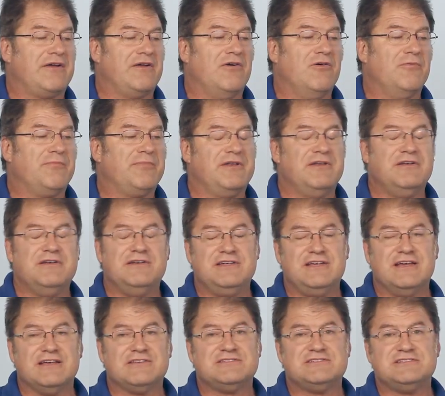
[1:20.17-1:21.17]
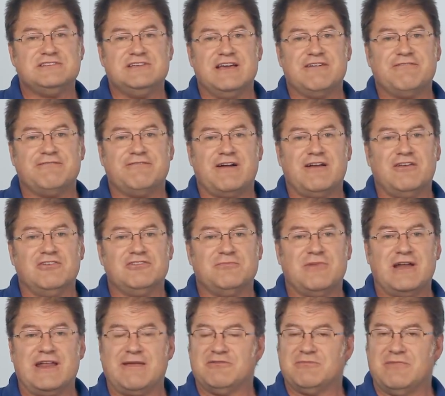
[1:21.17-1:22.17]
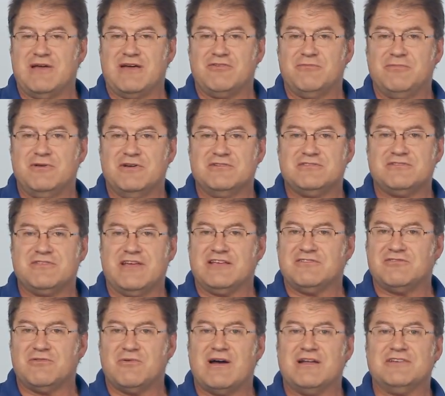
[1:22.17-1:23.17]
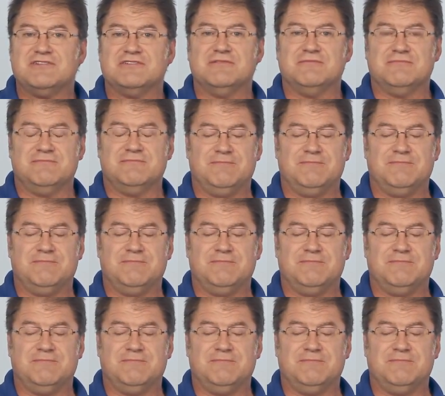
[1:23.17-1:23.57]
to open DSCF files. My name is Matthew Pierce, thanks for watching.